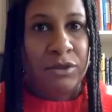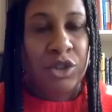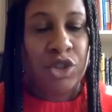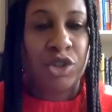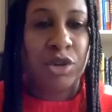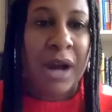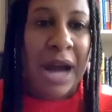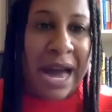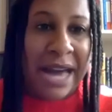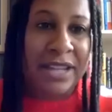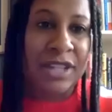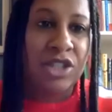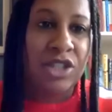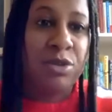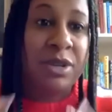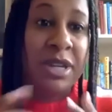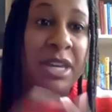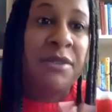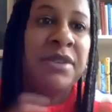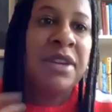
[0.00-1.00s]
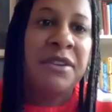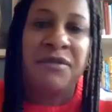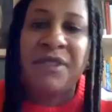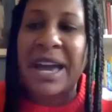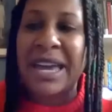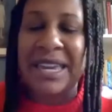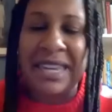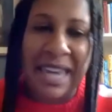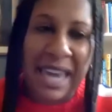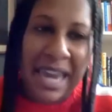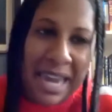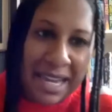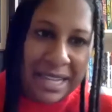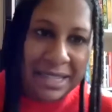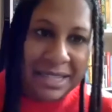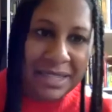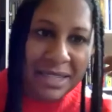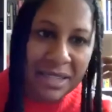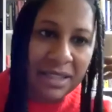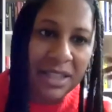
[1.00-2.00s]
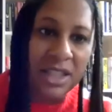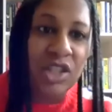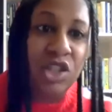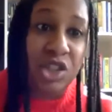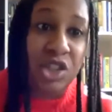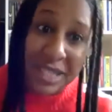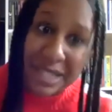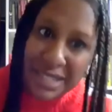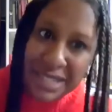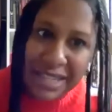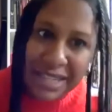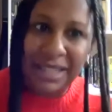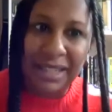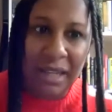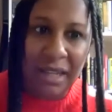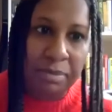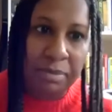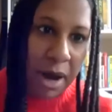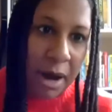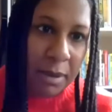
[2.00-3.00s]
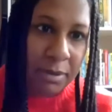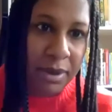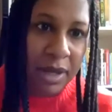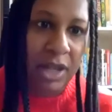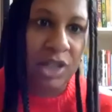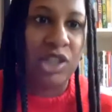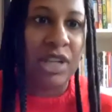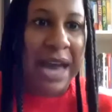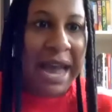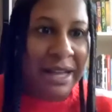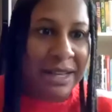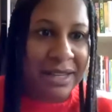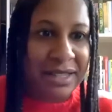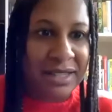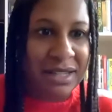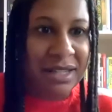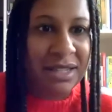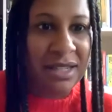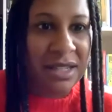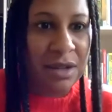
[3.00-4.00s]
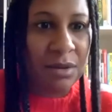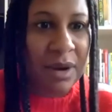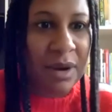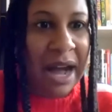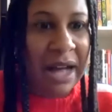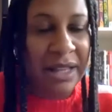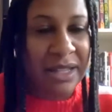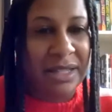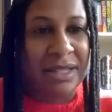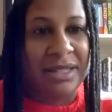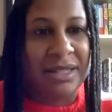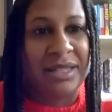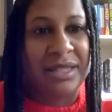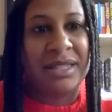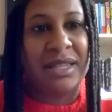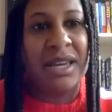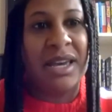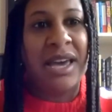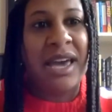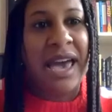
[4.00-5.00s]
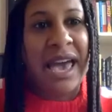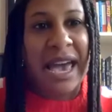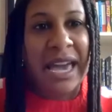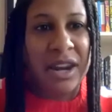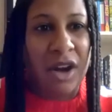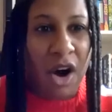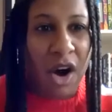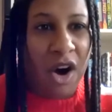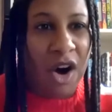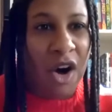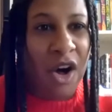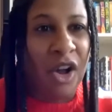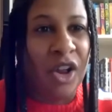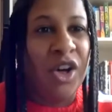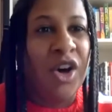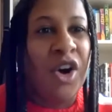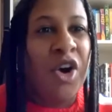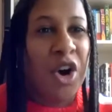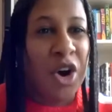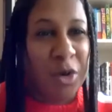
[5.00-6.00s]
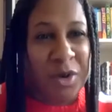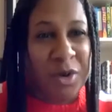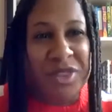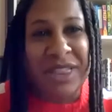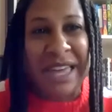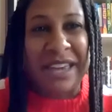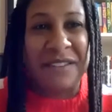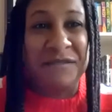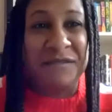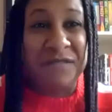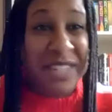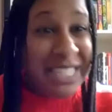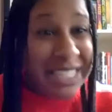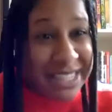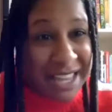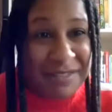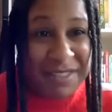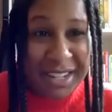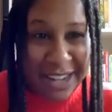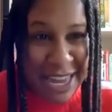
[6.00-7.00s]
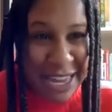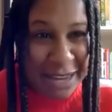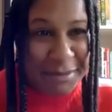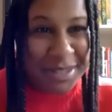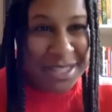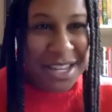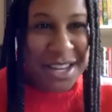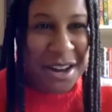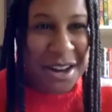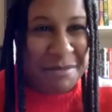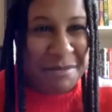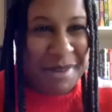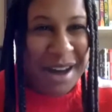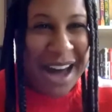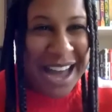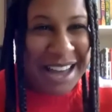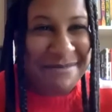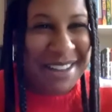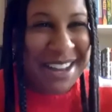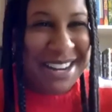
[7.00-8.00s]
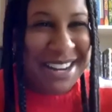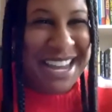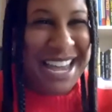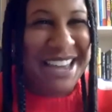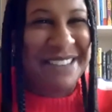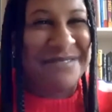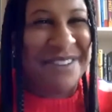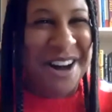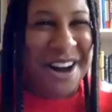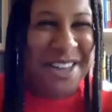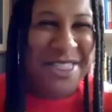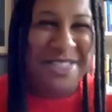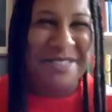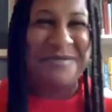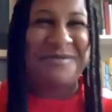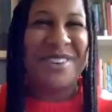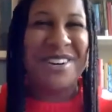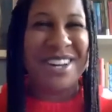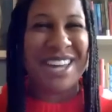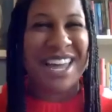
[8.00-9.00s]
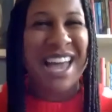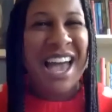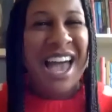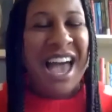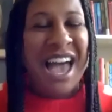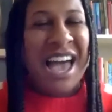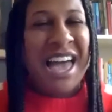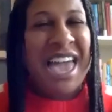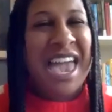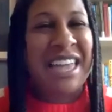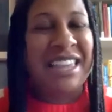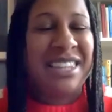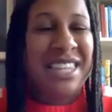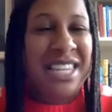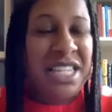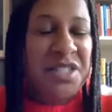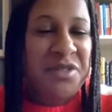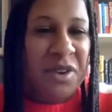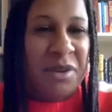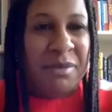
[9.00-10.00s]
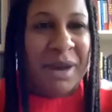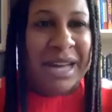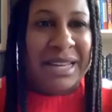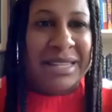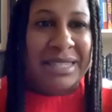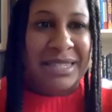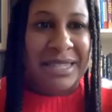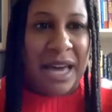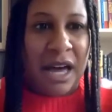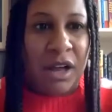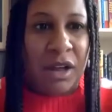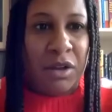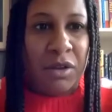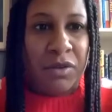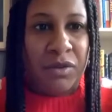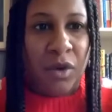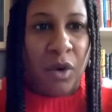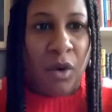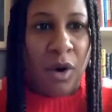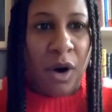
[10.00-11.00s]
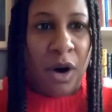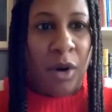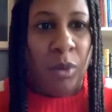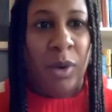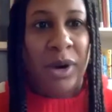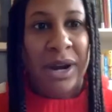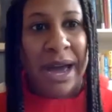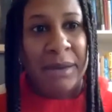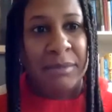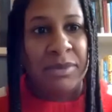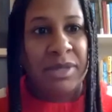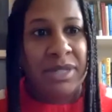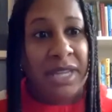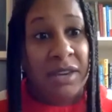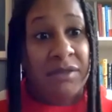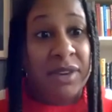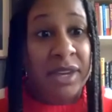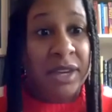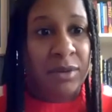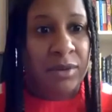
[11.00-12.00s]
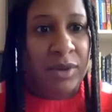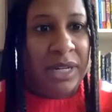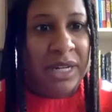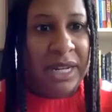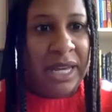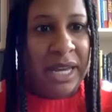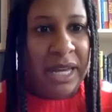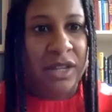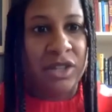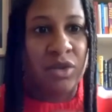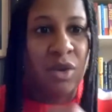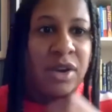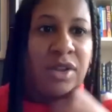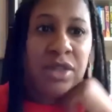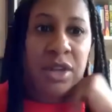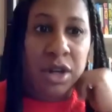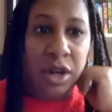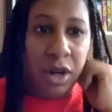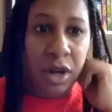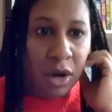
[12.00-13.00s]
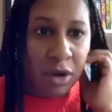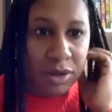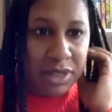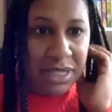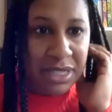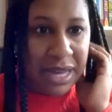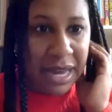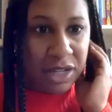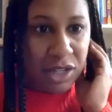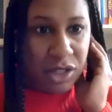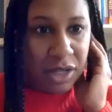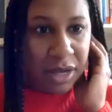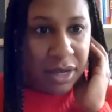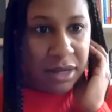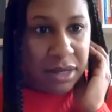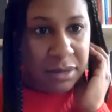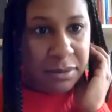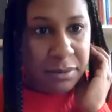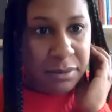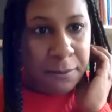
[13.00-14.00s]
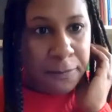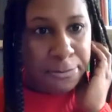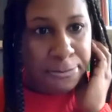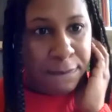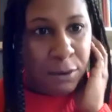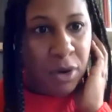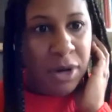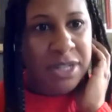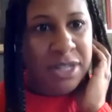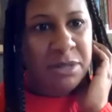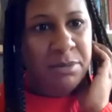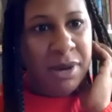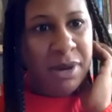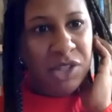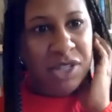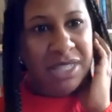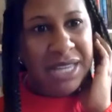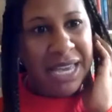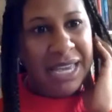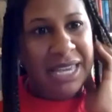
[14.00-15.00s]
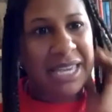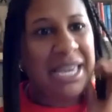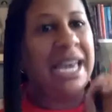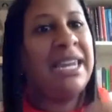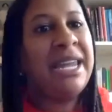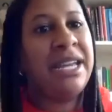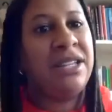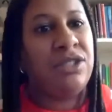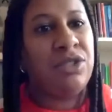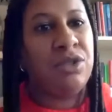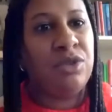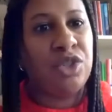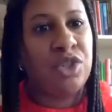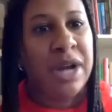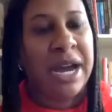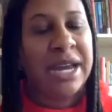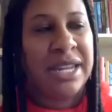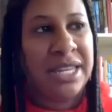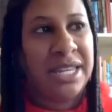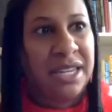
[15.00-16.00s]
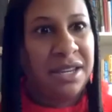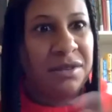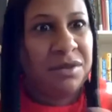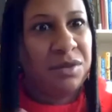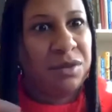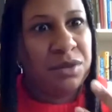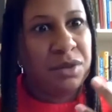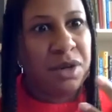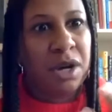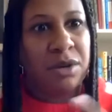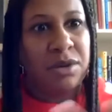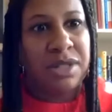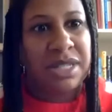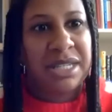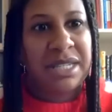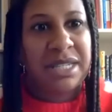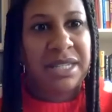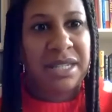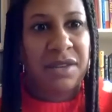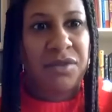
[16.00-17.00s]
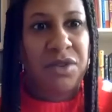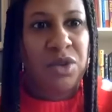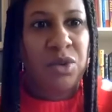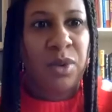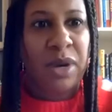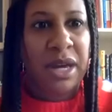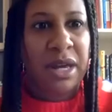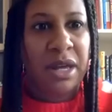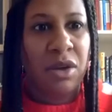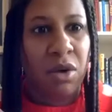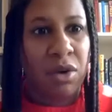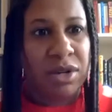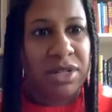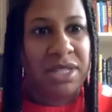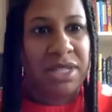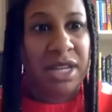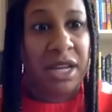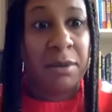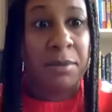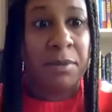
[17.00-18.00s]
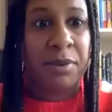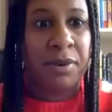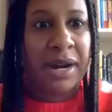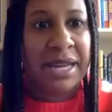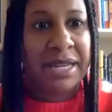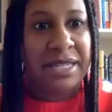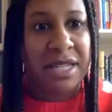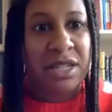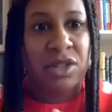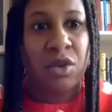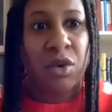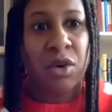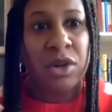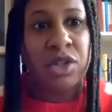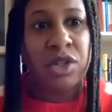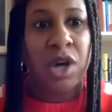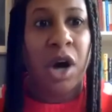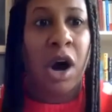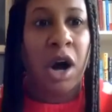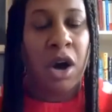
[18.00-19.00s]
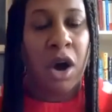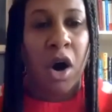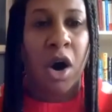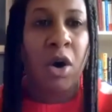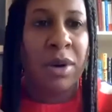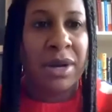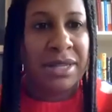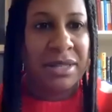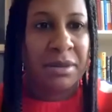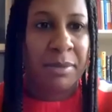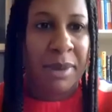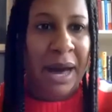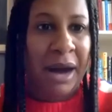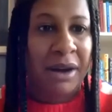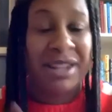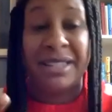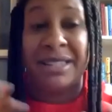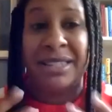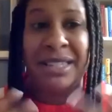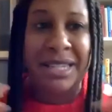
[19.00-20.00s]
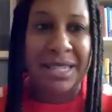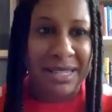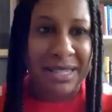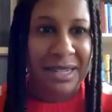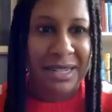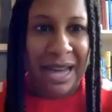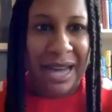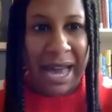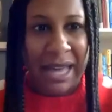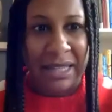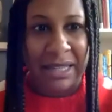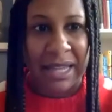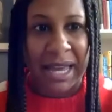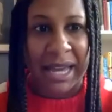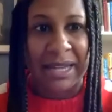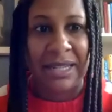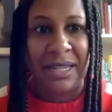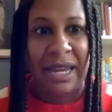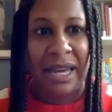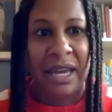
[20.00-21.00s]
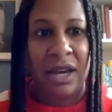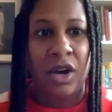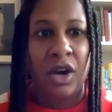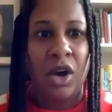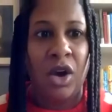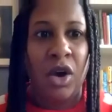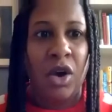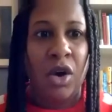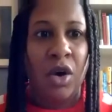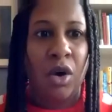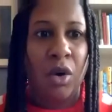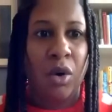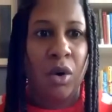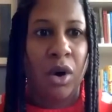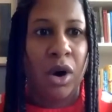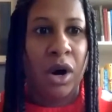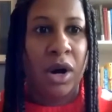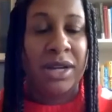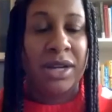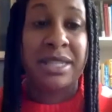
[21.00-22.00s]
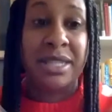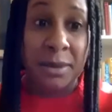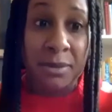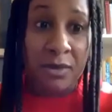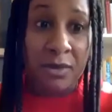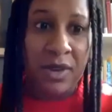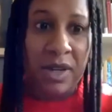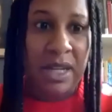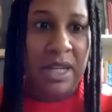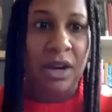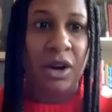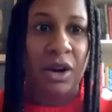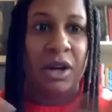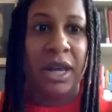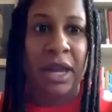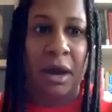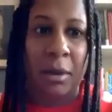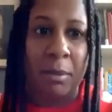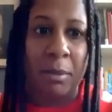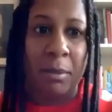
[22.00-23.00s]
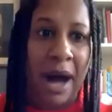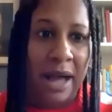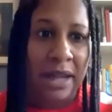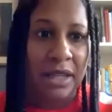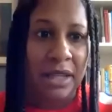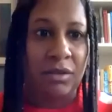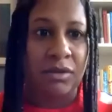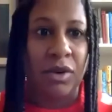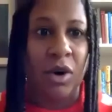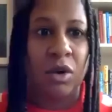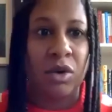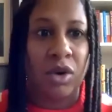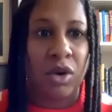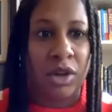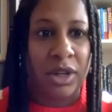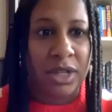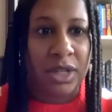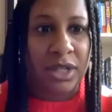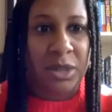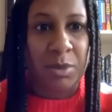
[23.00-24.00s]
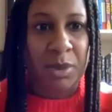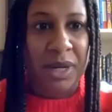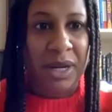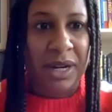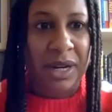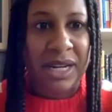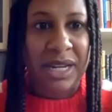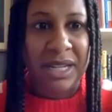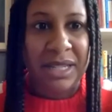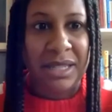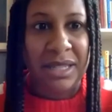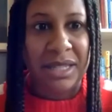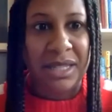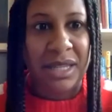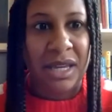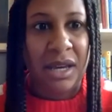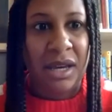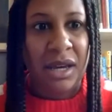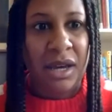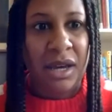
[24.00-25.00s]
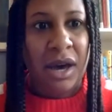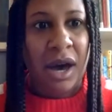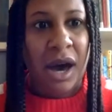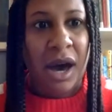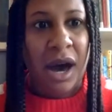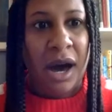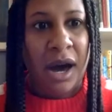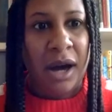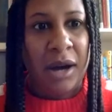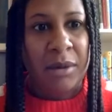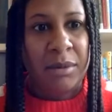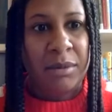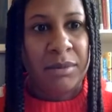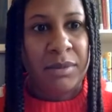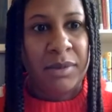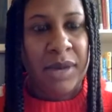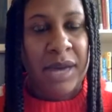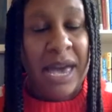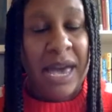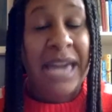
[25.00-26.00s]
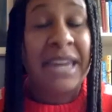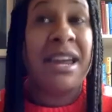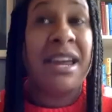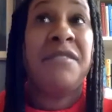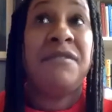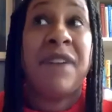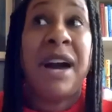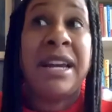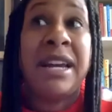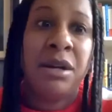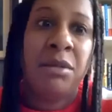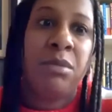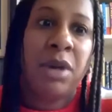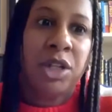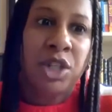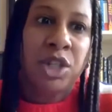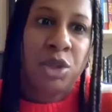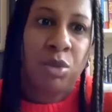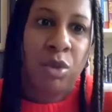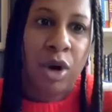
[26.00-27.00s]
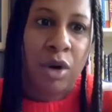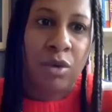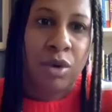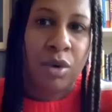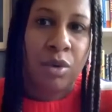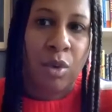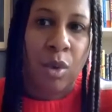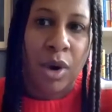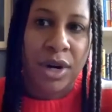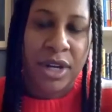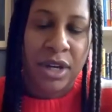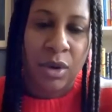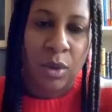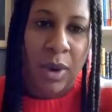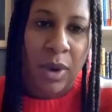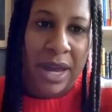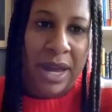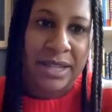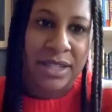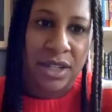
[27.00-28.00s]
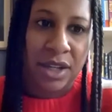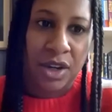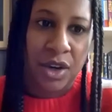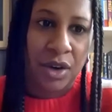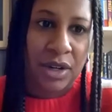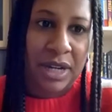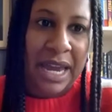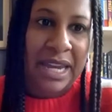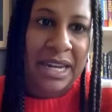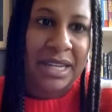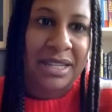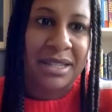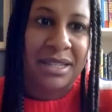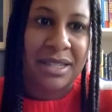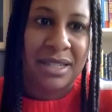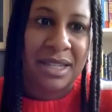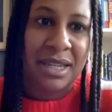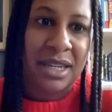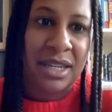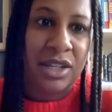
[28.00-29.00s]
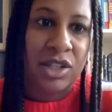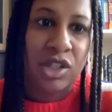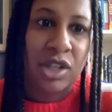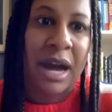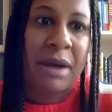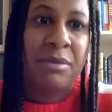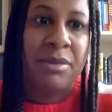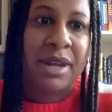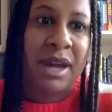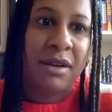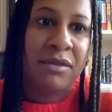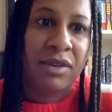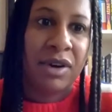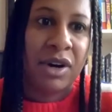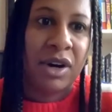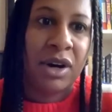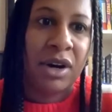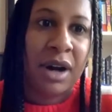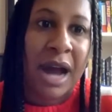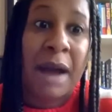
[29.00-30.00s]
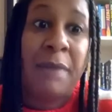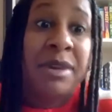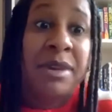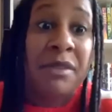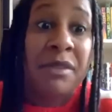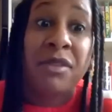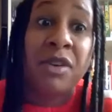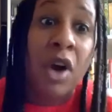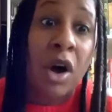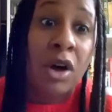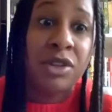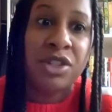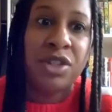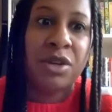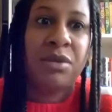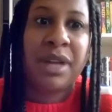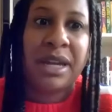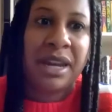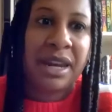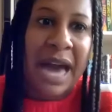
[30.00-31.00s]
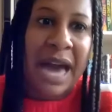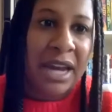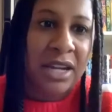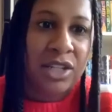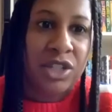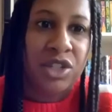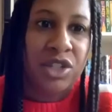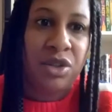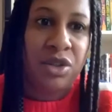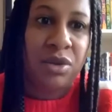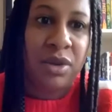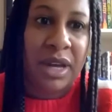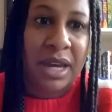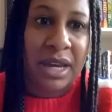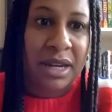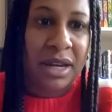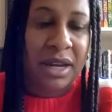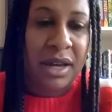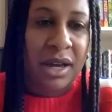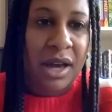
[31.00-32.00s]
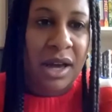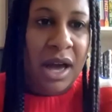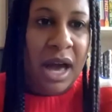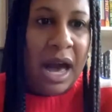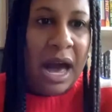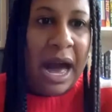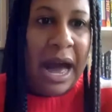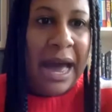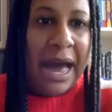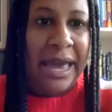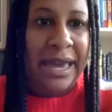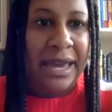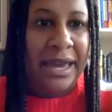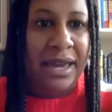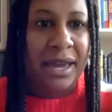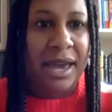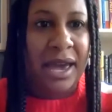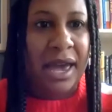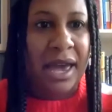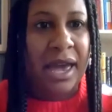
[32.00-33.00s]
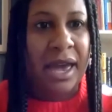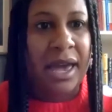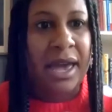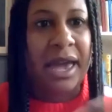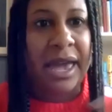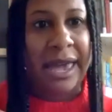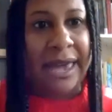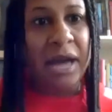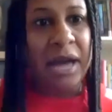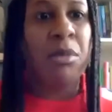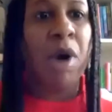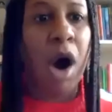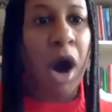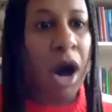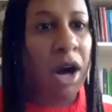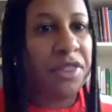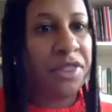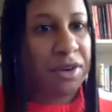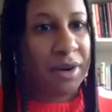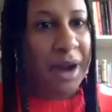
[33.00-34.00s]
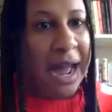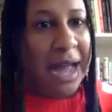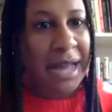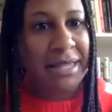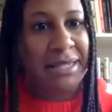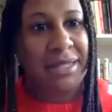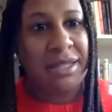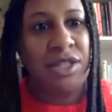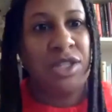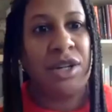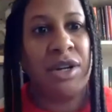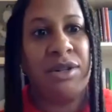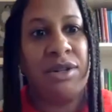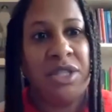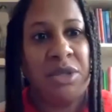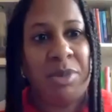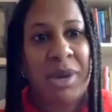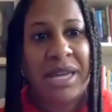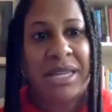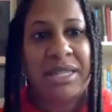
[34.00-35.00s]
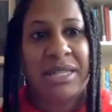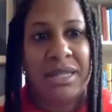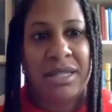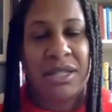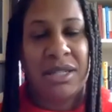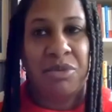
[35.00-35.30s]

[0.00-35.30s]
try to, even if I can't logistically publish Alison C. Rollins at all, or with like 11 names that come behind my name on the book, at least for myself, or when I'm giving readings or in the notes section, or as much as I can, I do try to give roses, if you will, or sing praises, or talk always about at least a dialectic or a symphony or like a polyvocal experience. And I find it a much more rewarding way to create and teach. I'm never also like not a student. I am authorized in certain spaces